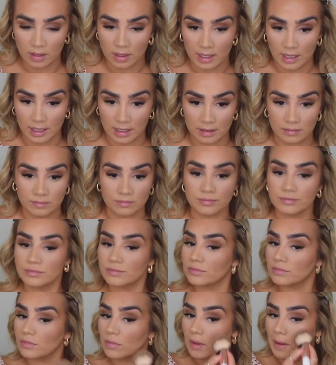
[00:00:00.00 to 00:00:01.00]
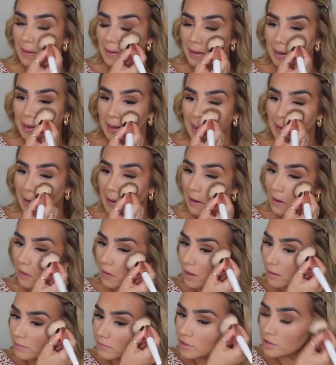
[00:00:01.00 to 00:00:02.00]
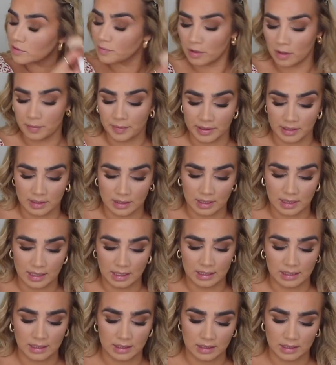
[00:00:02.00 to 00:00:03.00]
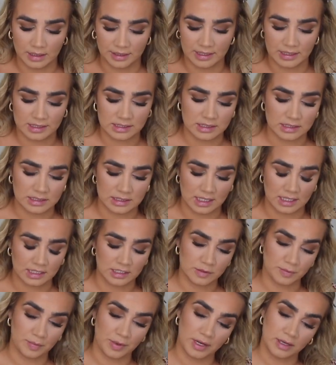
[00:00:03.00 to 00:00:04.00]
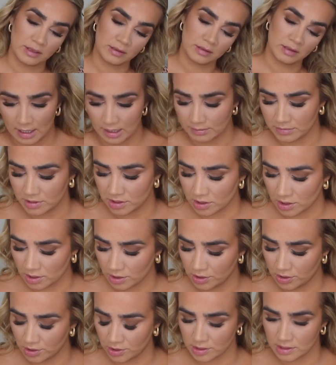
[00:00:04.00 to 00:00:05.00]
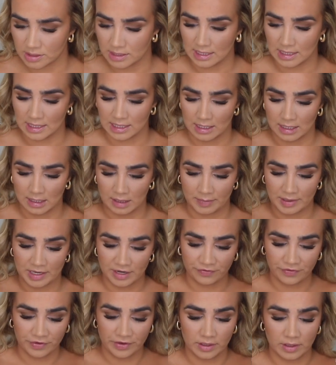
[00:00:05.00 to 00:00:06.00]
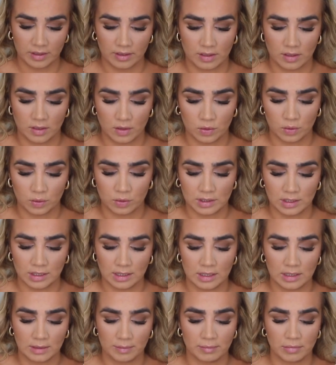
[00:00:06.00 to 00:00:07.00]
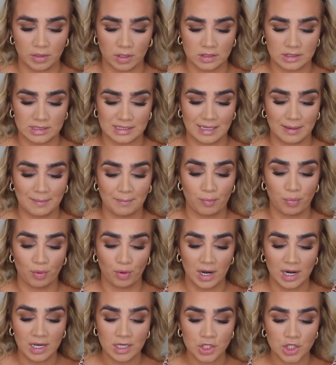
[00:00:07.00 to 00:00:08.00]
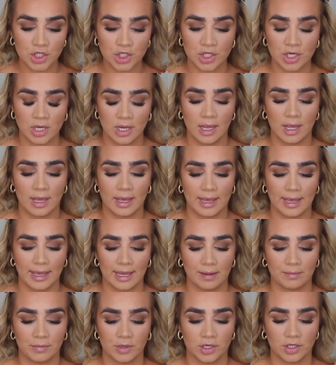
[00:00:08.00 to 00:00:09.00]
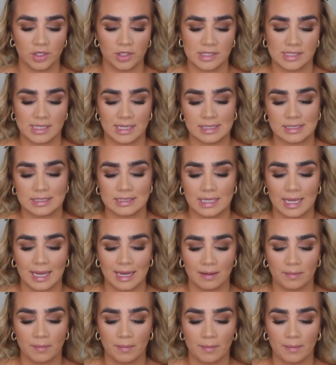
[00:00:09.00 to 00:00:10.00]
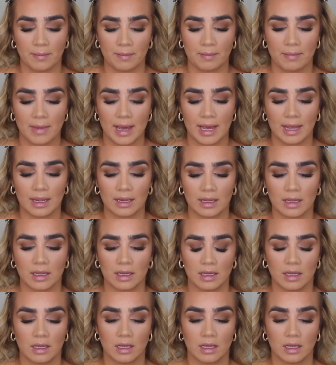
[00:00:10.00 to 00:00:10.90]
And now I'm just popping the colour, I think this is darkest brown. I'm just going to use the Benefit Hoola Bronzer brush, and I'm going to use that same MAC